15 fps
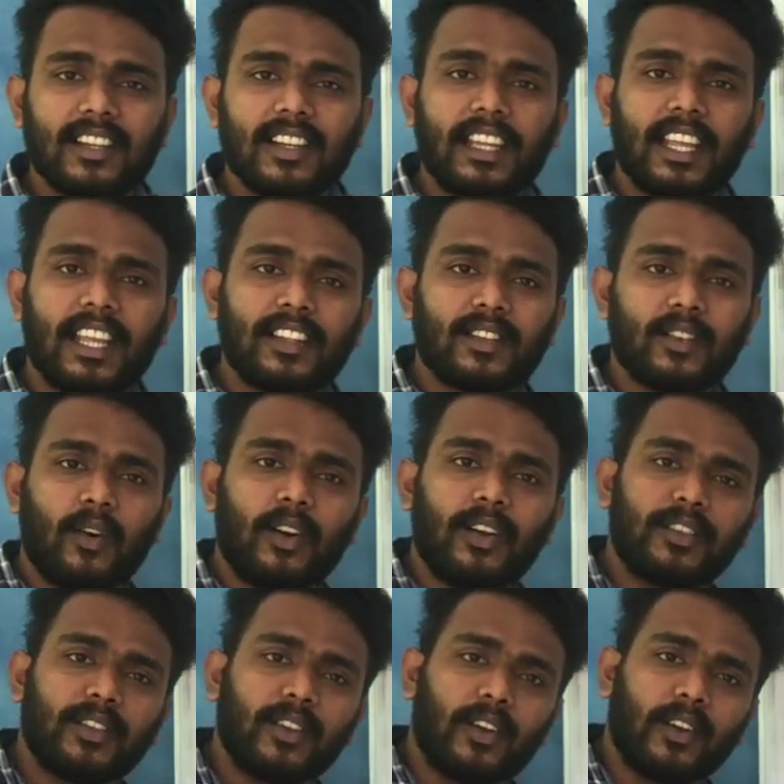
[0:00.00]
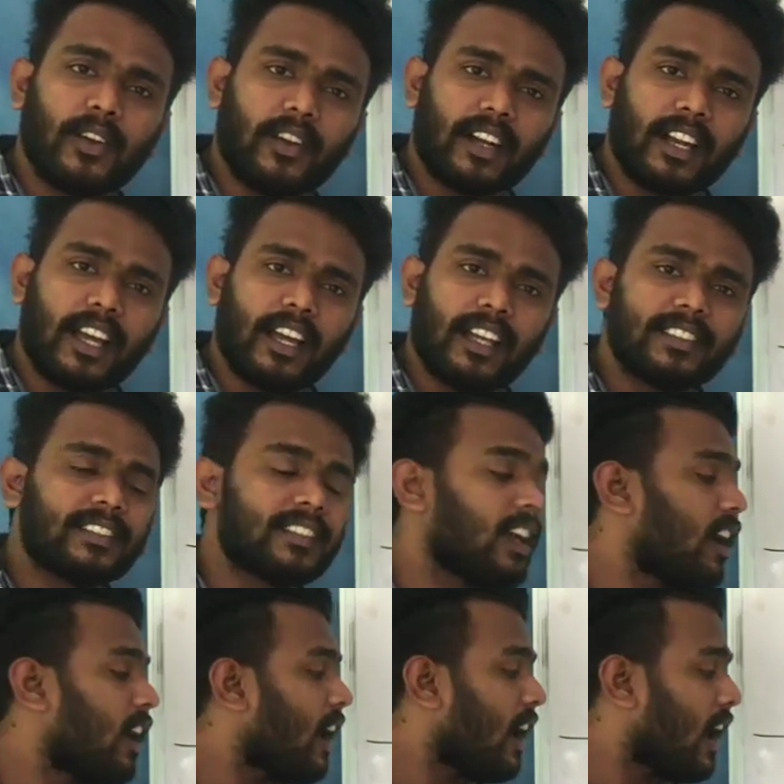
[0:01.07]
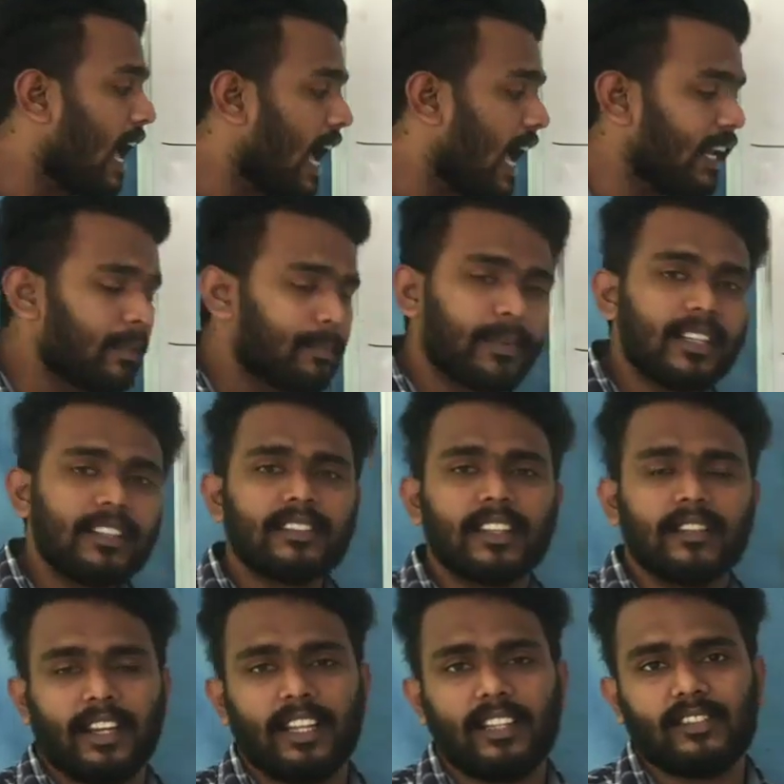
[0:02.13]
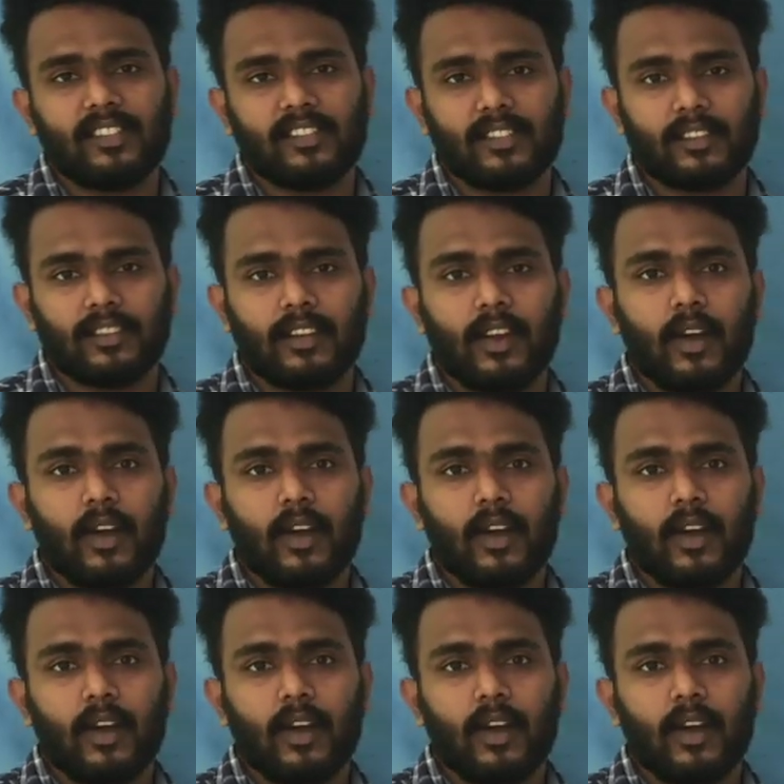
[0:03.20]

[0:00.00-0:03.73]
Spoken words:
is also known as Harappan civilization.